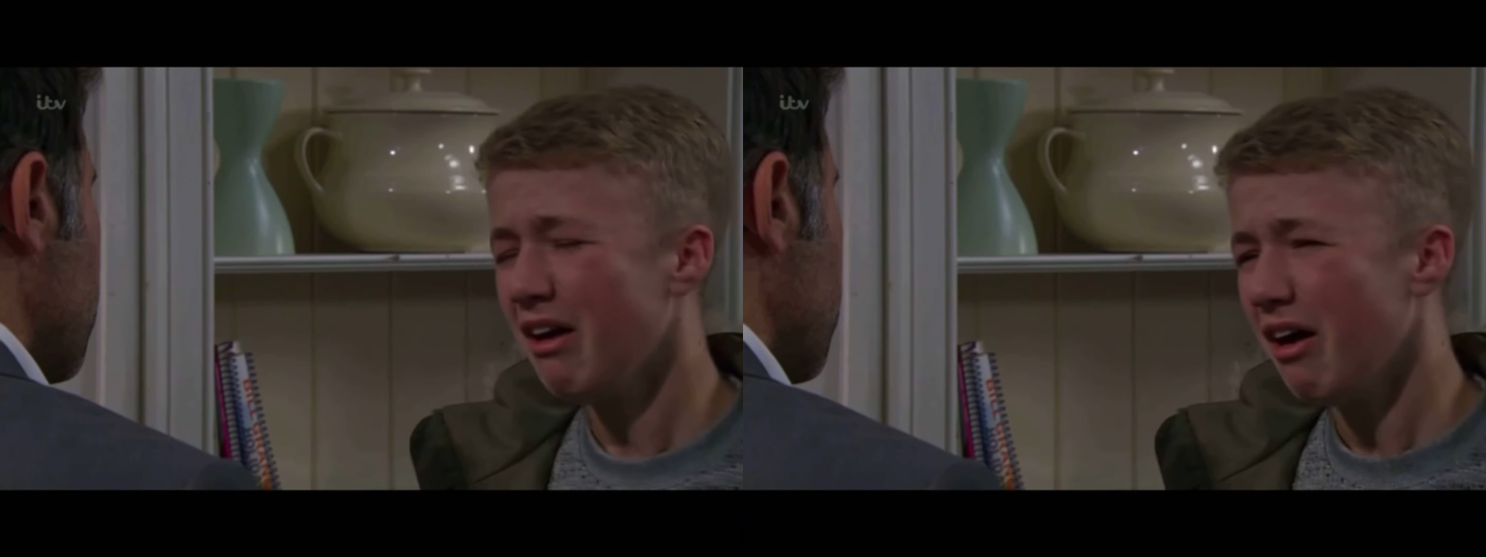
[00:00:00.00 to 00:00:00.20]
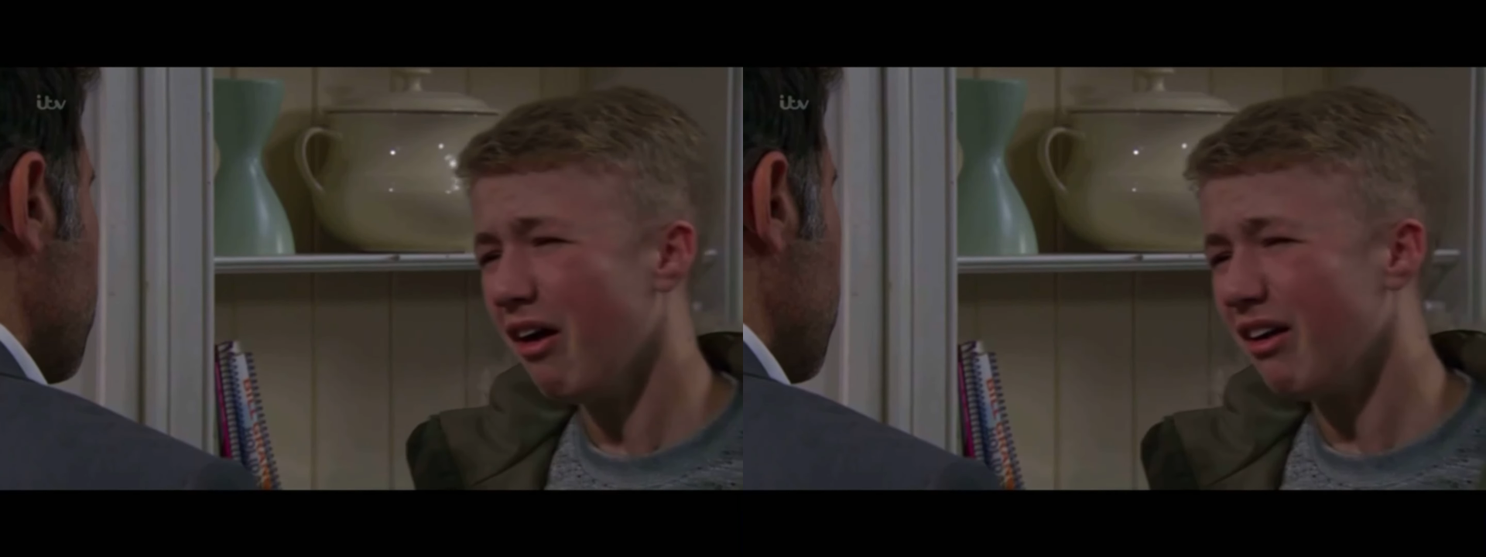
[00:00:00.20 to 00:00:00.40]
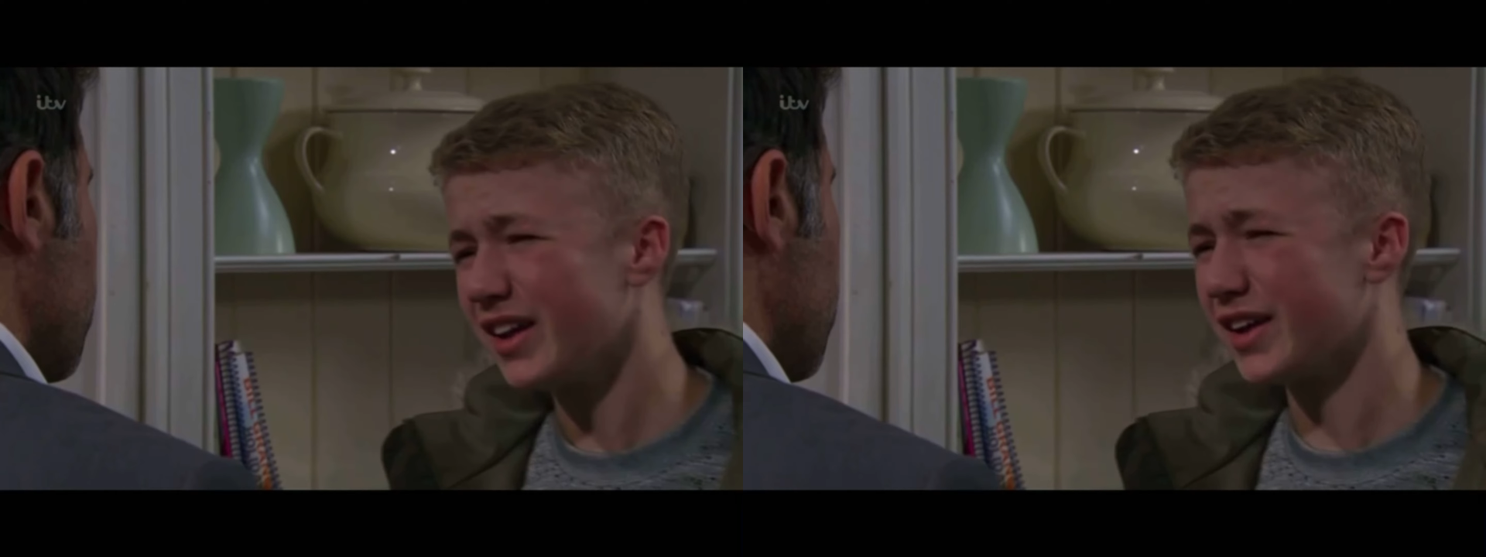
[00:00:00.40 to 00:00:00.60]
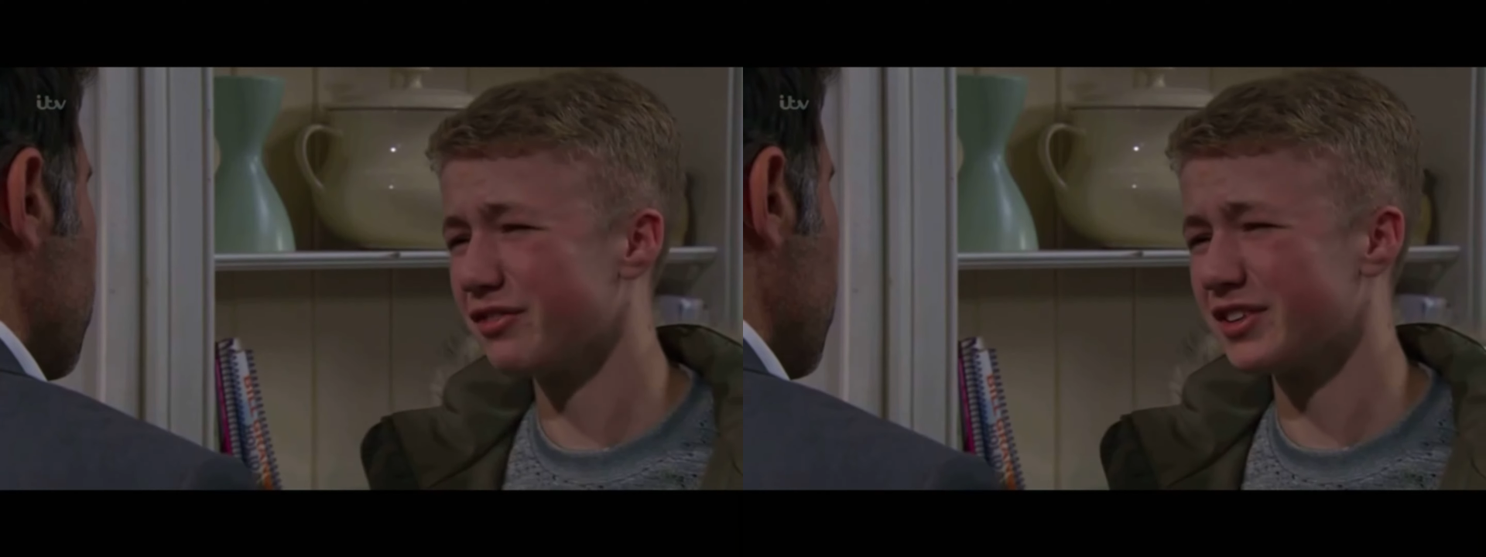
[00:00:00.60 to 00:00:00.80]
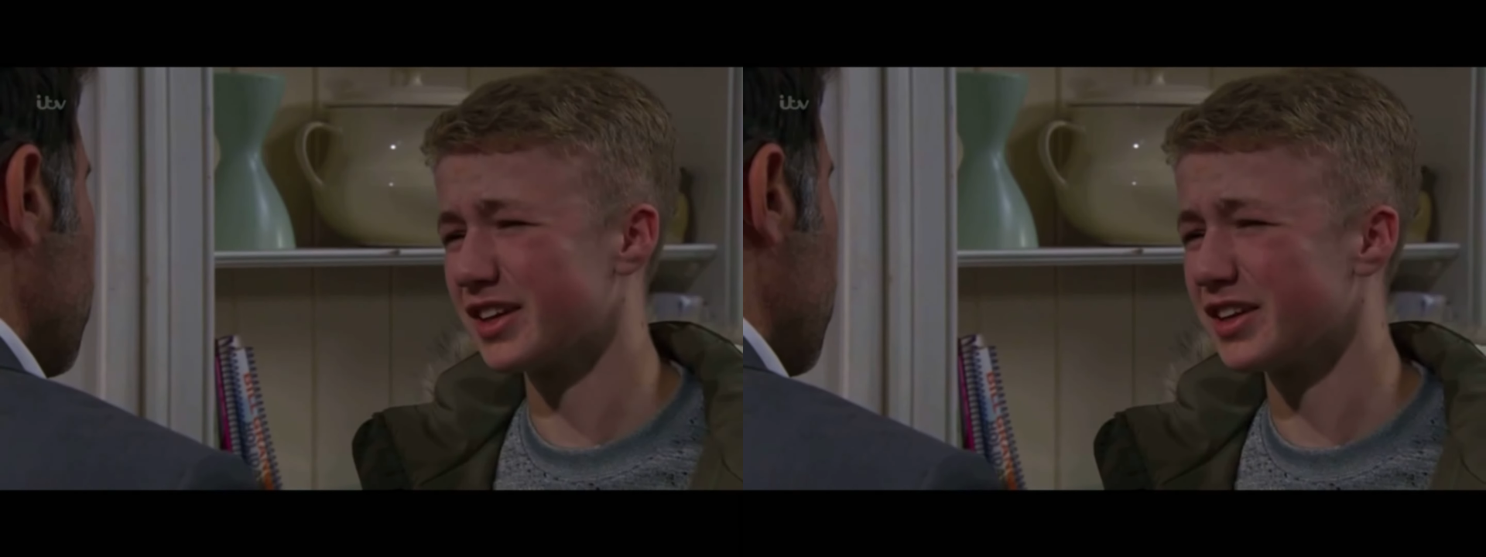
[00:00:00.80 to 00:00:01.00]
All I ever
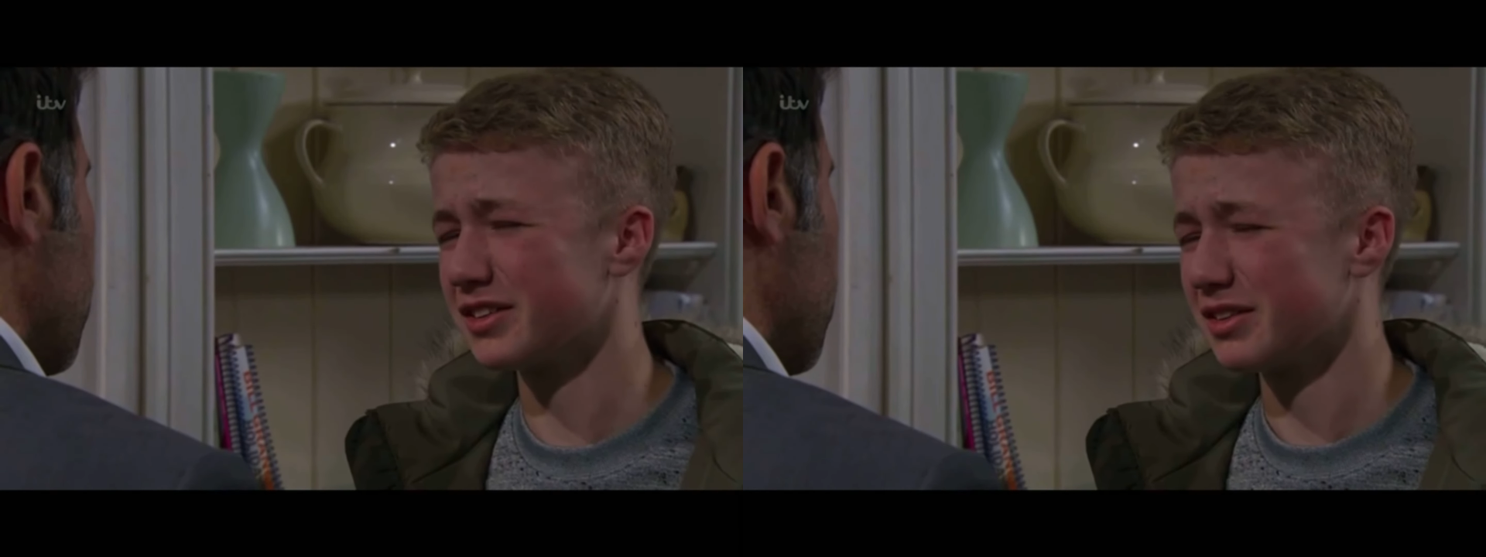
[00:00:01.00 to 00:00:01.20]
did